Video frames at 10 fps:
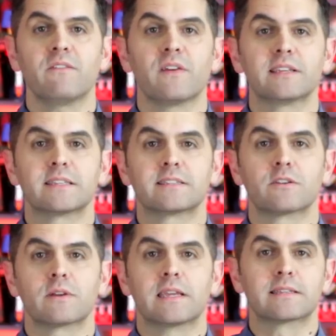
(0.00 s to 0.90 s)
Faces
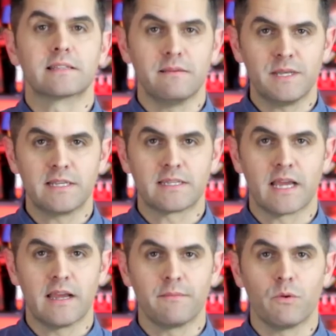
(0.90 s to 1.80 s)
during his limited
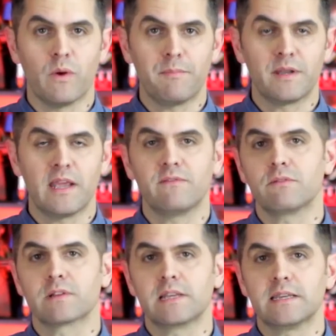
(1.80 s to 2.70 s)
time weapon-heavy
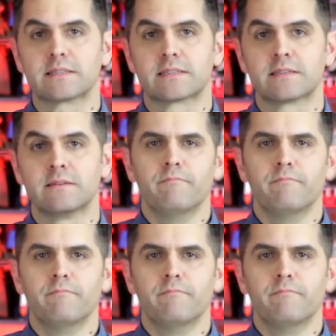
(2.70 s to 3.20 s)
release.